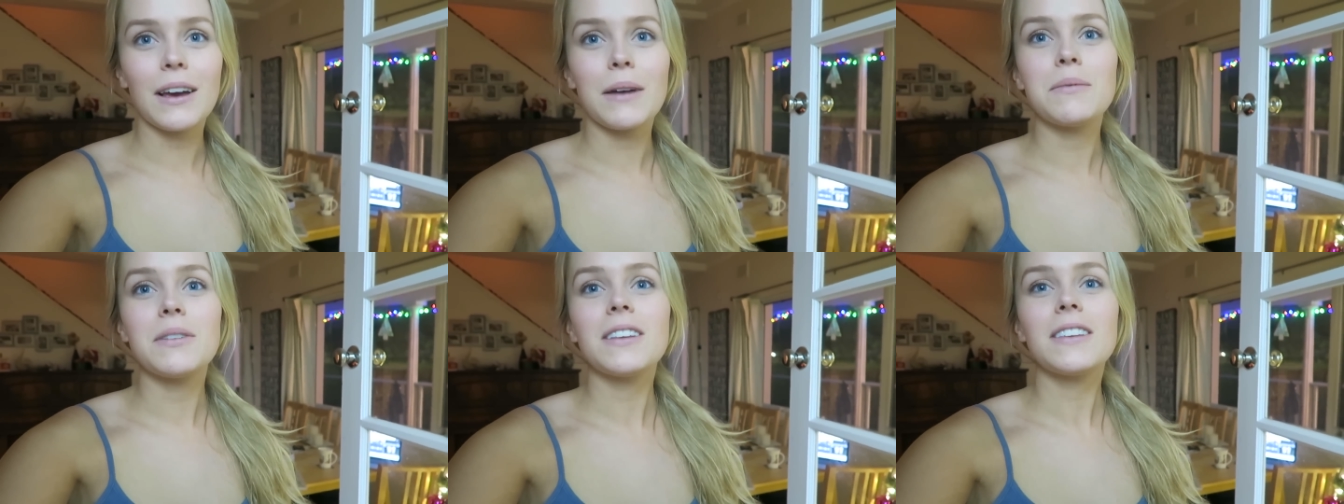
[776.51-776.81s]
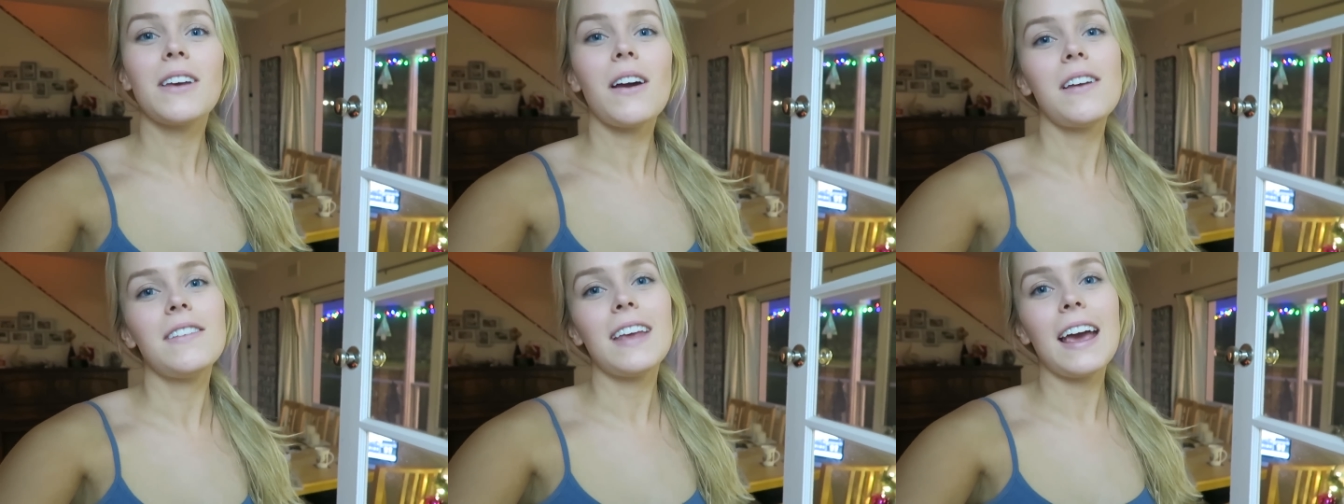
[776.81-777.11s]
So I'm
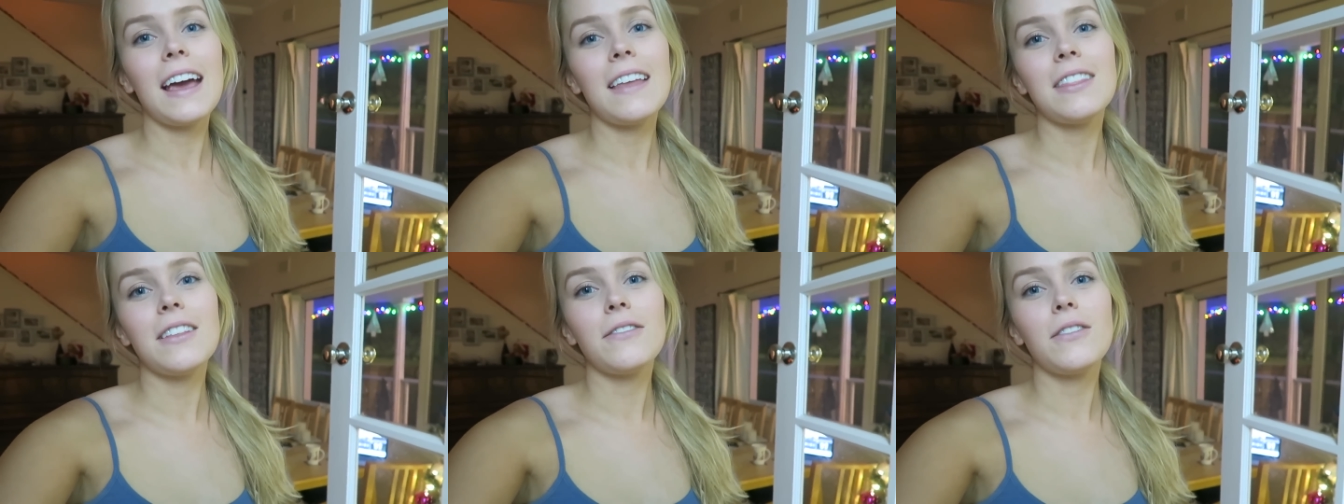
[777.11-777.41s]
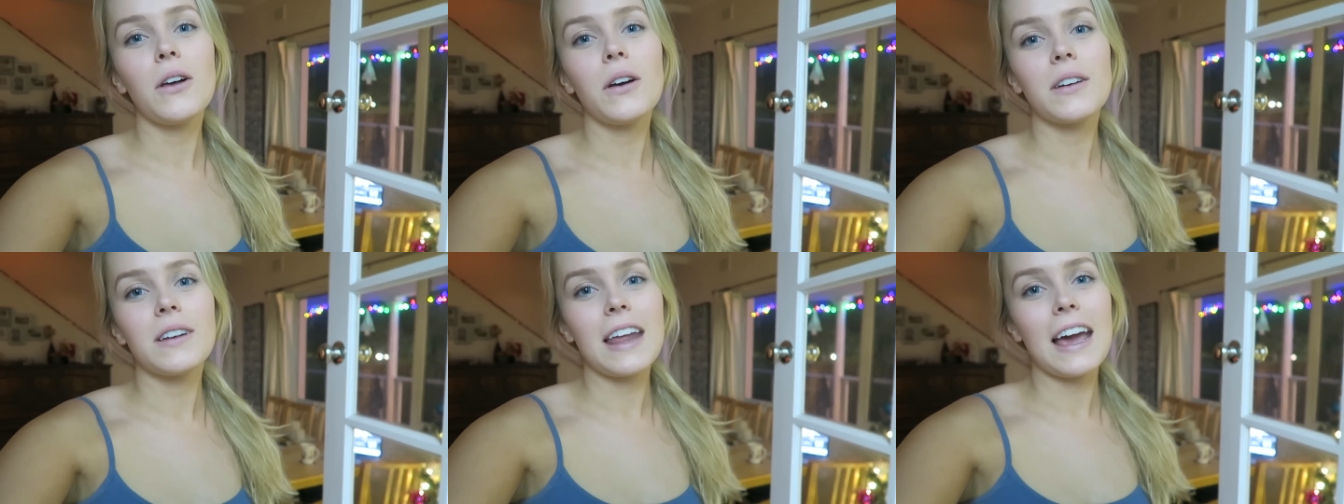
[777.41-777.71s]
just going to end the
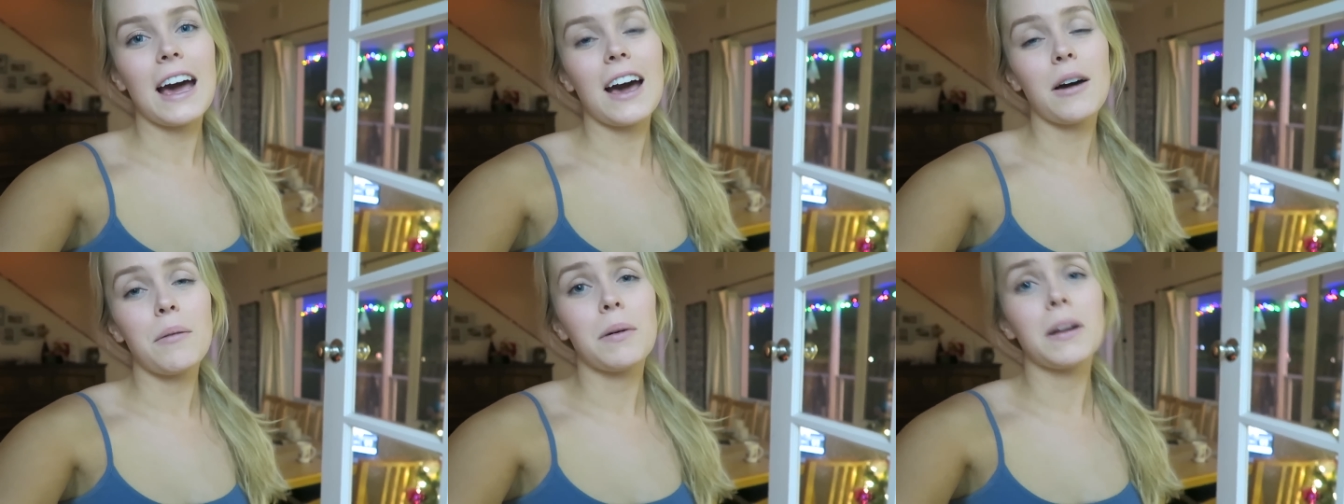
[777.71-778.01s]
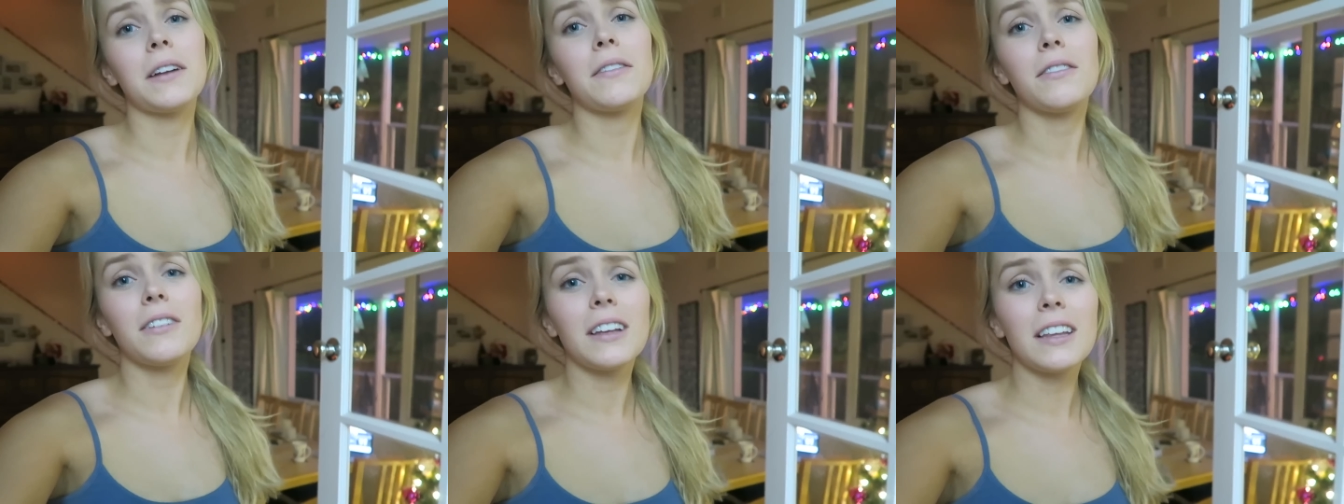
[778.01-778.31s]
vlog now,
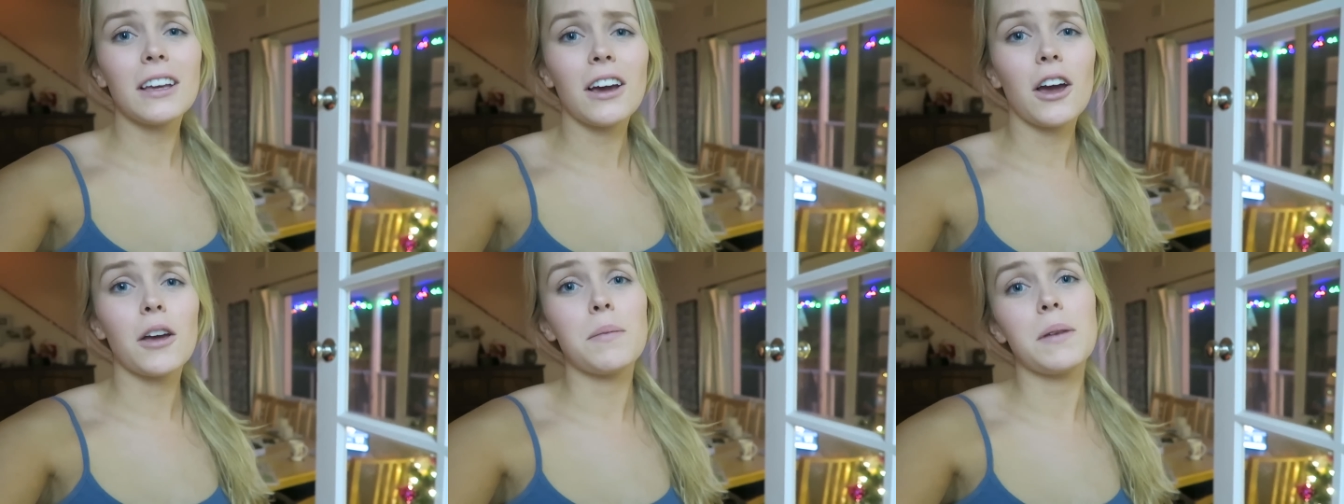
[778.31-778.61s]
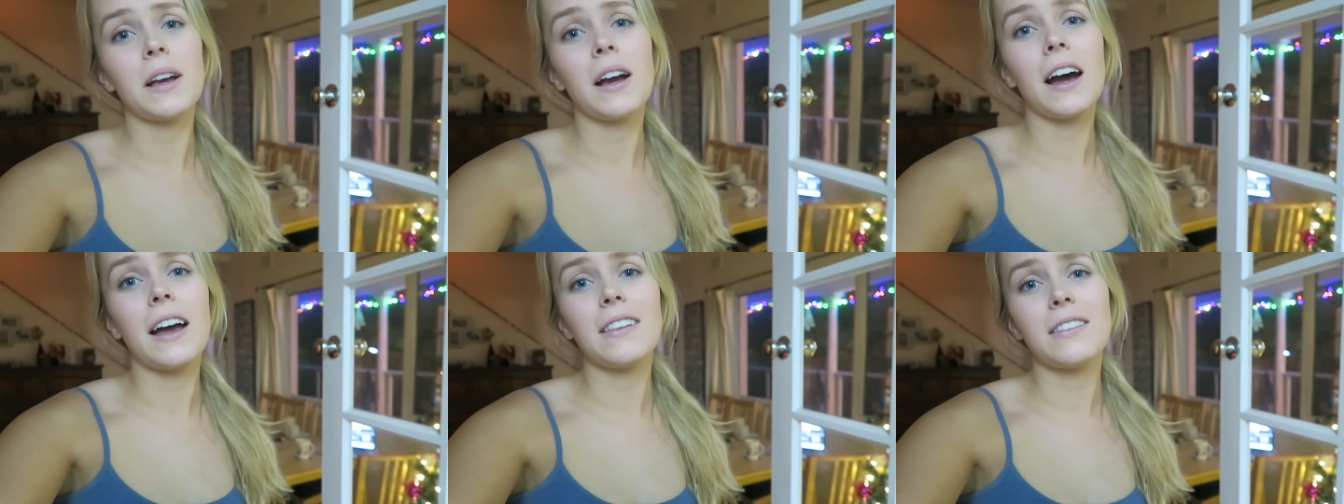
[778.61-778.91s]
but I really
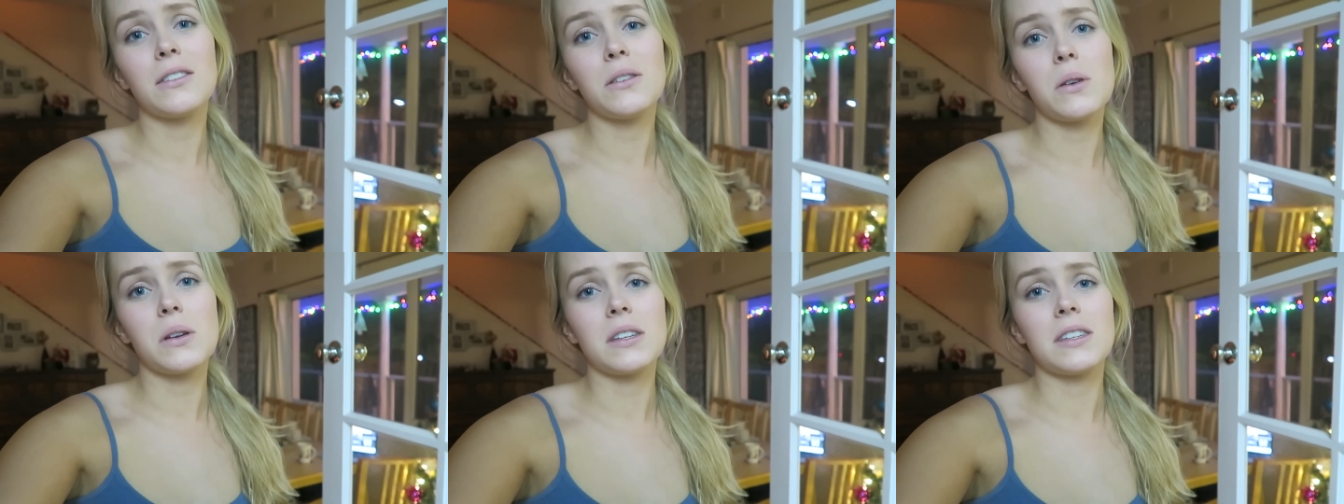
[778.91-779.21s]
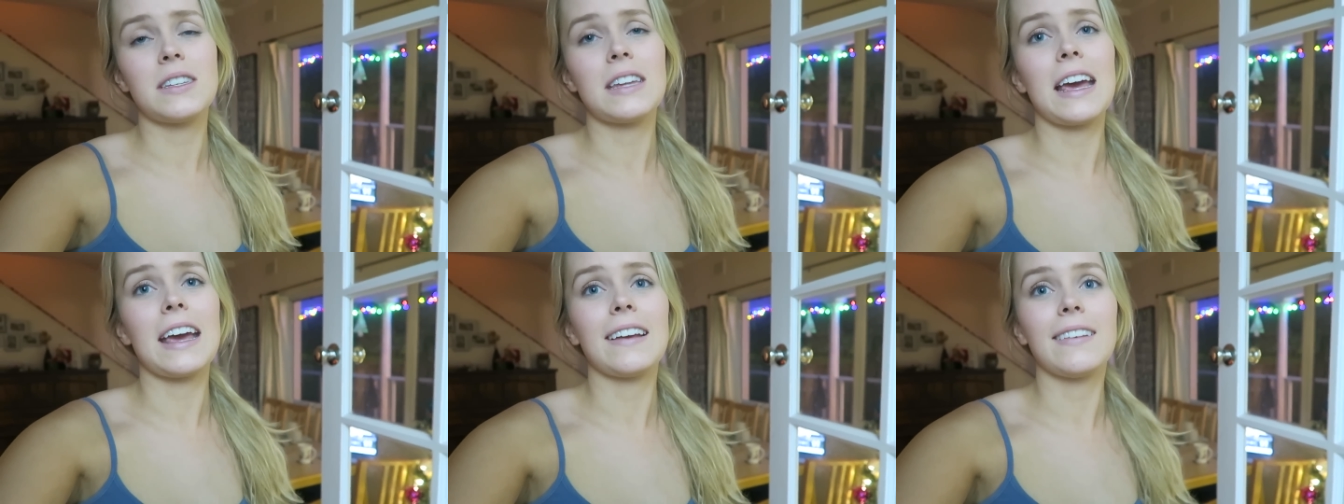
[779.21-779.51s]
hope you guys enjoyed
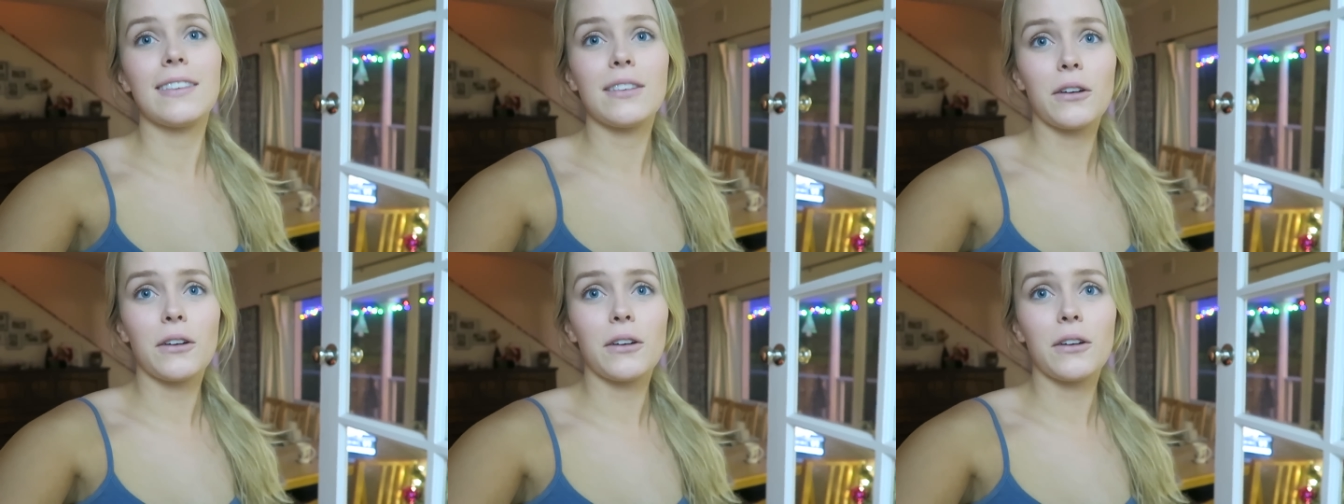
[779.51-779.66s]
today.